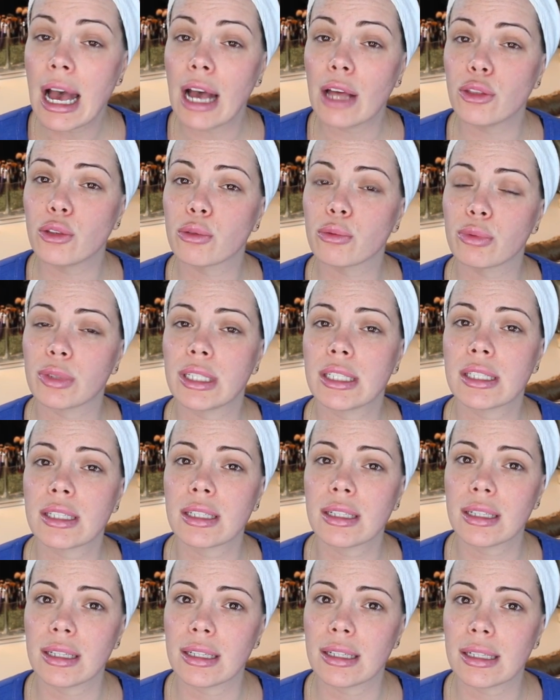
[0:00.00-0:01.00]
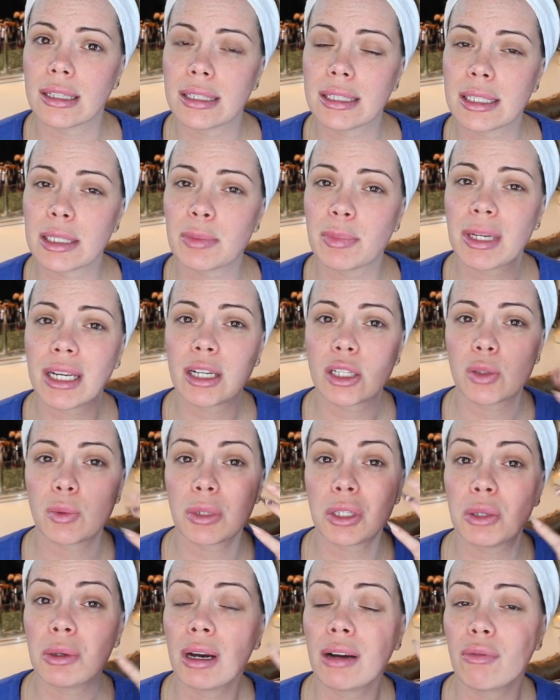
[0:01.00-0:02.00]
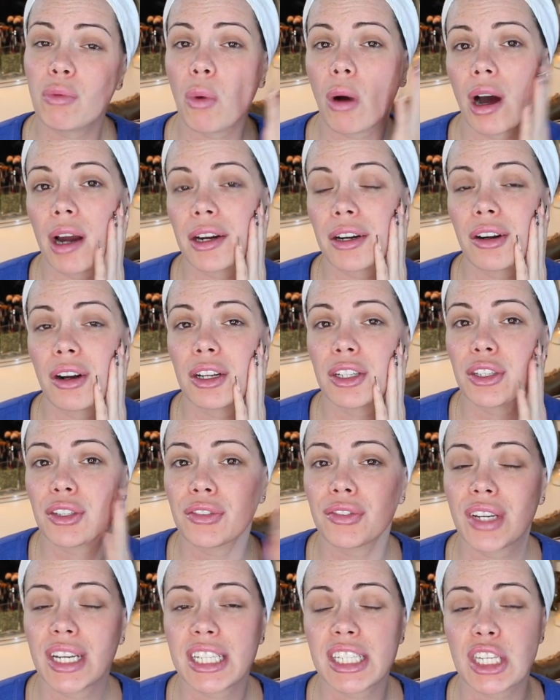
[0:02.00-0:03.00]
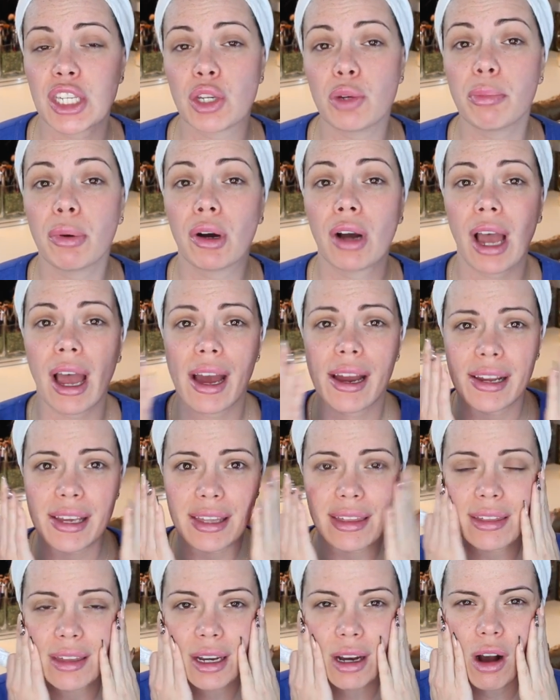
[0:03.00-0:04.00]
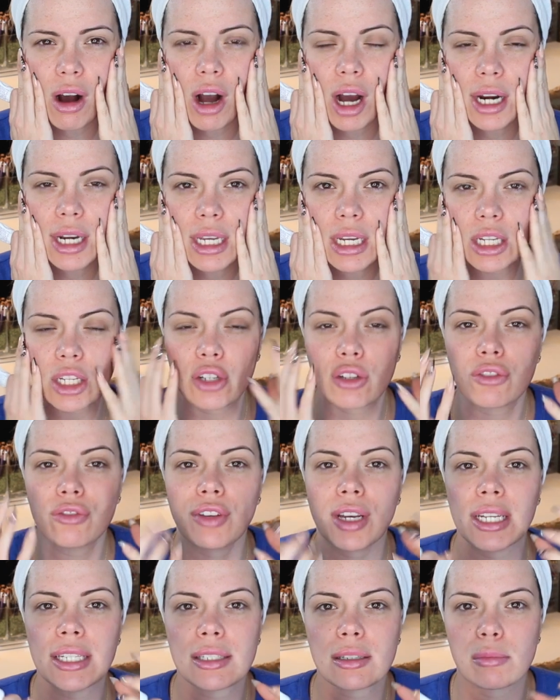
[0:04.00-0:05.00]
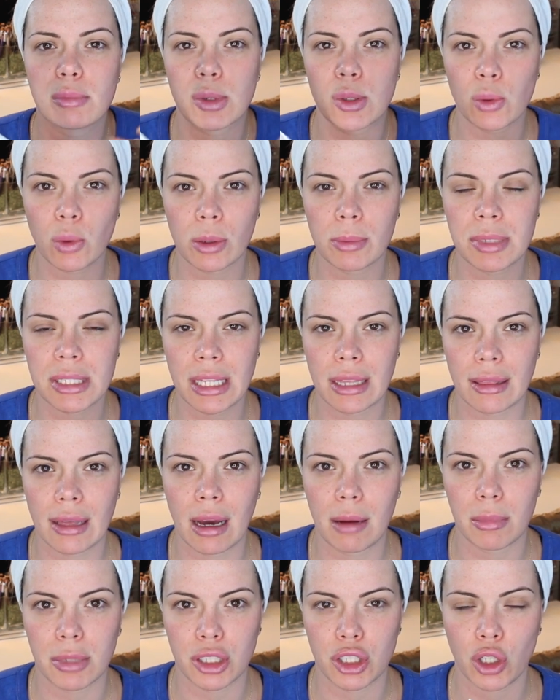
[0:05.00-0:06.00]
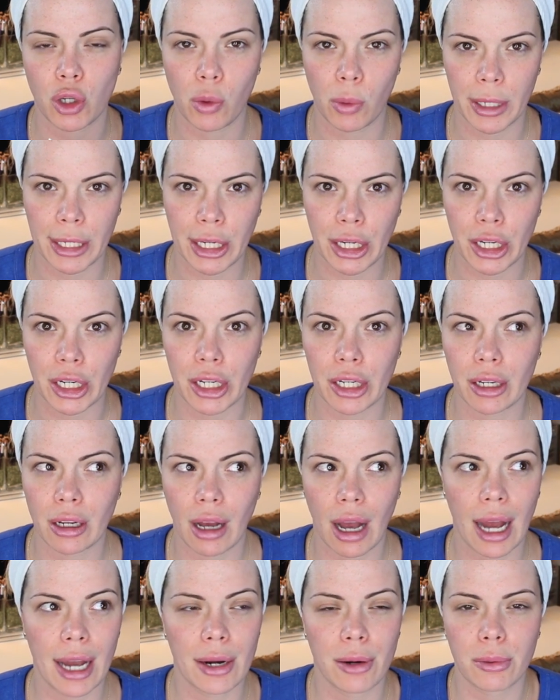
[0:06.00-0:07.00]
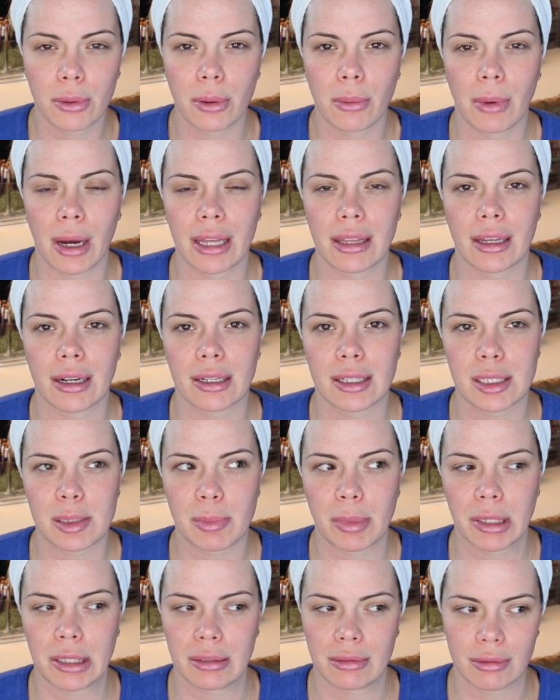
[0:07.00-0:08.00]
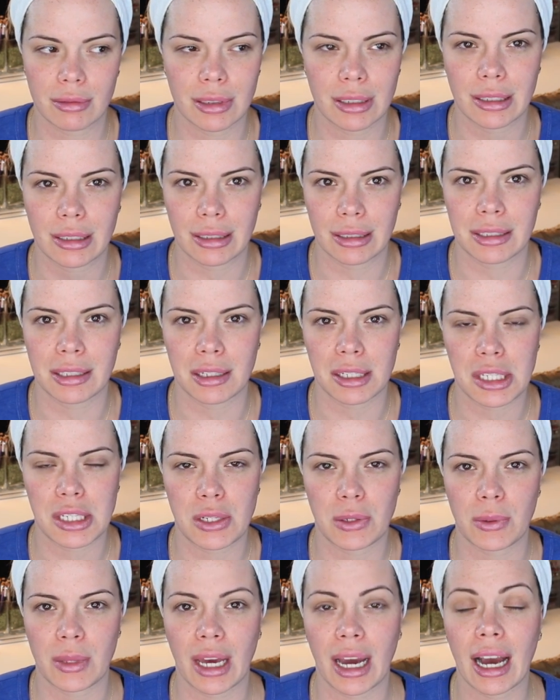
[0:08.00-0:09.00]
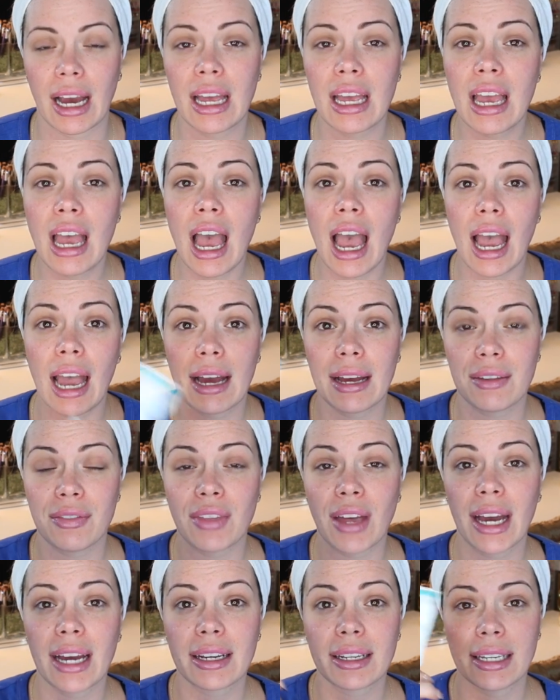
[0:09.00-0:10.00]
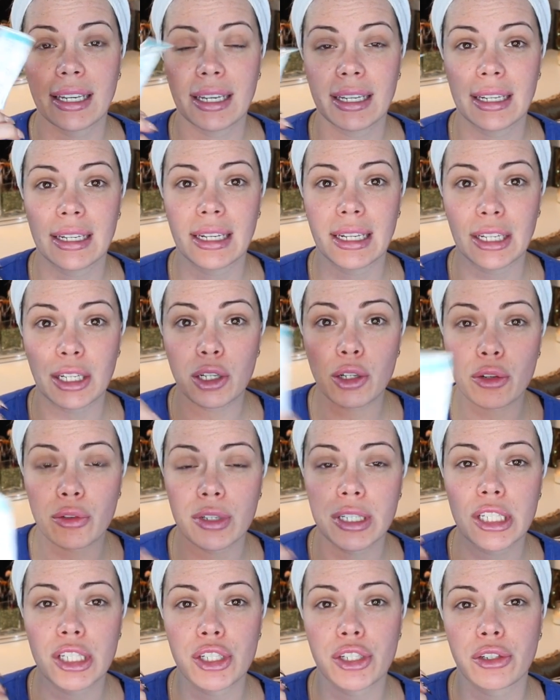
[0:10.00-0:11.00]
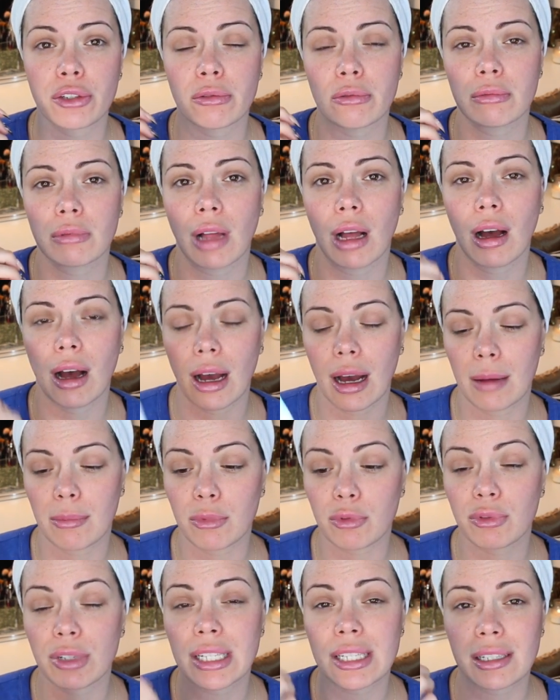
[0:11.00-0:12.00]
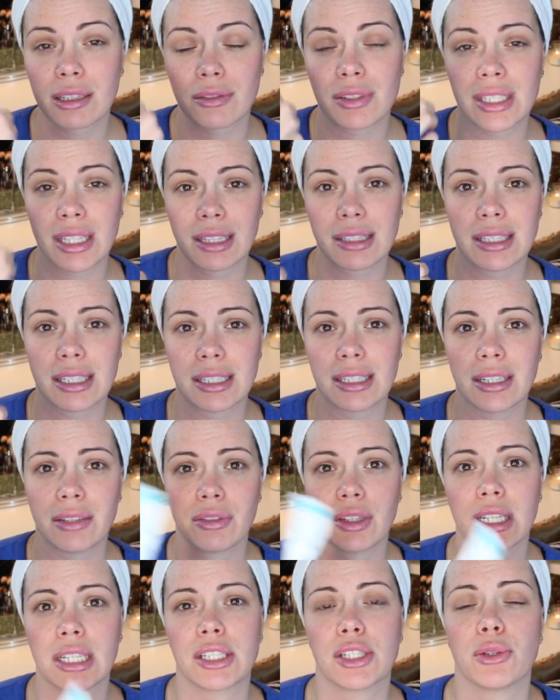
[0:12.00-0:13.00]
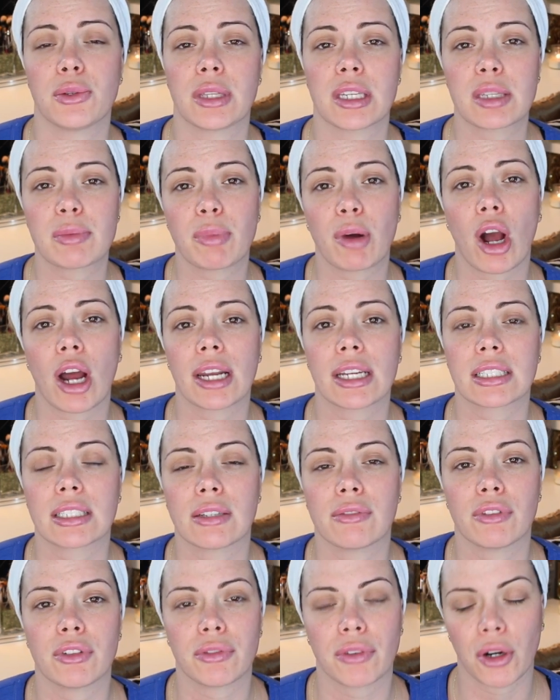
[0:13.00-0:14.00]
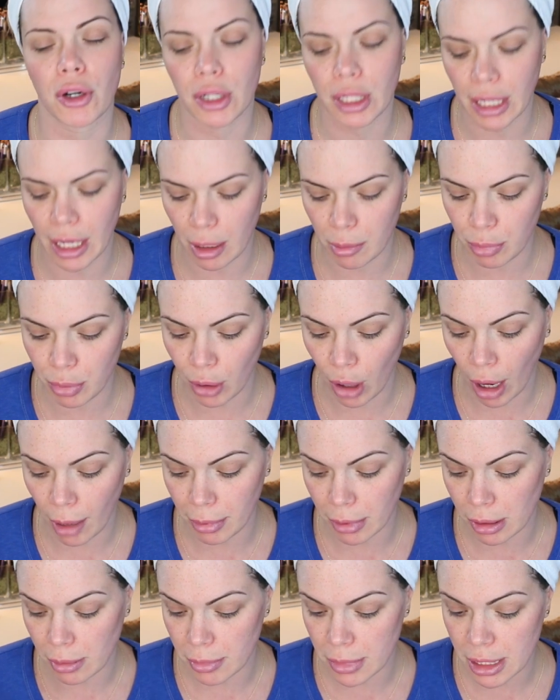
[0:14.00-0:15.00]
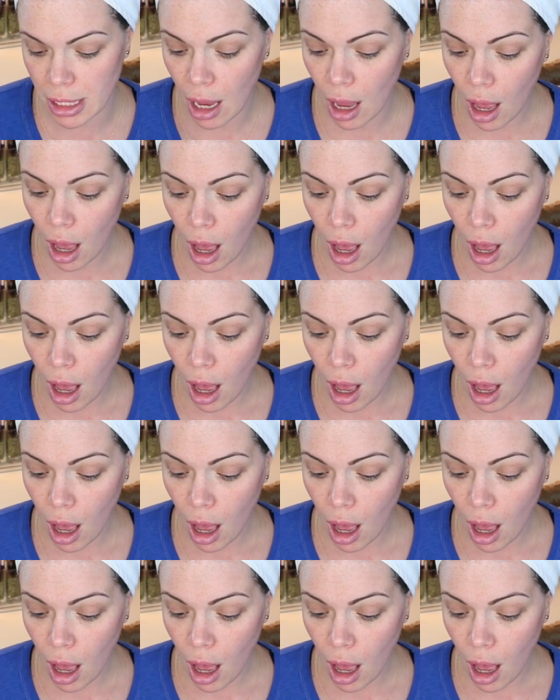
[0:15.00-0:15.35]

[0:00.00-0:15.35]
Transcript: And the reason is, is because when you have water on your face and you put anything on it, your face absorbs it that much quicker. I don't know why that is, but it, it does do that. And that can increase your um, risk of sensitivity to this product if you've already had problems.